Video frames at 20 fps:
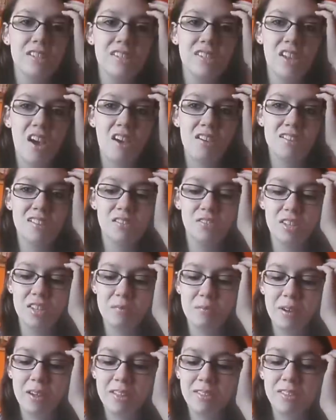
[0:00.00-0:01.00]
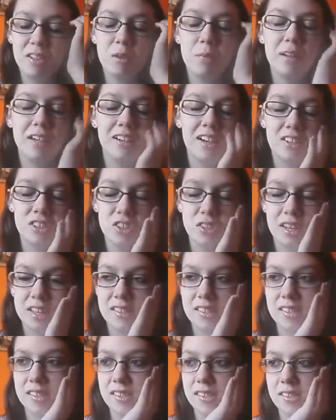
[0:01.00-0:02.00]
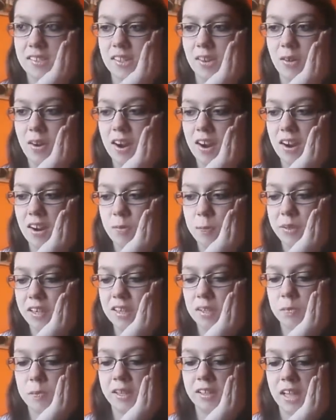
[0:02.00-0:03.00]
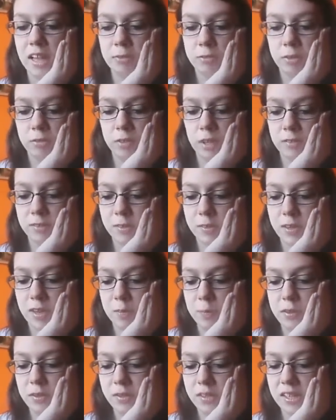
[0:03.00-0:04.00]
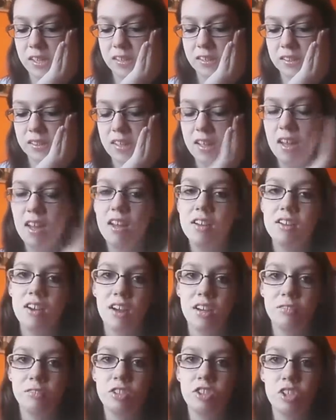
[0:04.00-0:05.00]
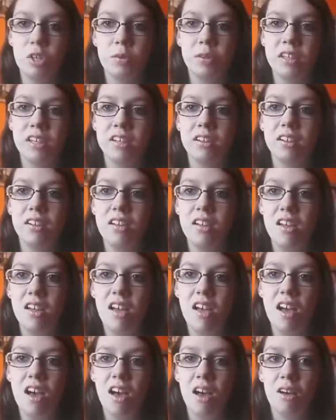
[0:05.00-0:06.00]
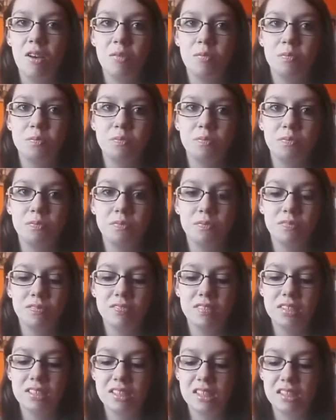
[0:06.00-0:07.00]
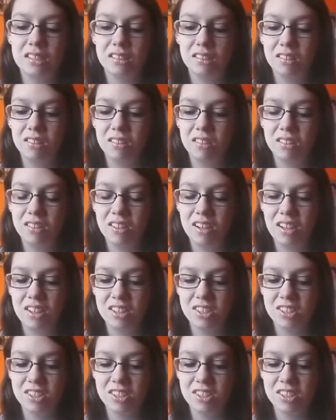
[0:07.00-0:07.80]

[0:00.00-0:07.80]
Songs for the month. Oh my gosh, you guys, this is so hard because my life revolves around music. Not even joking. Gosh.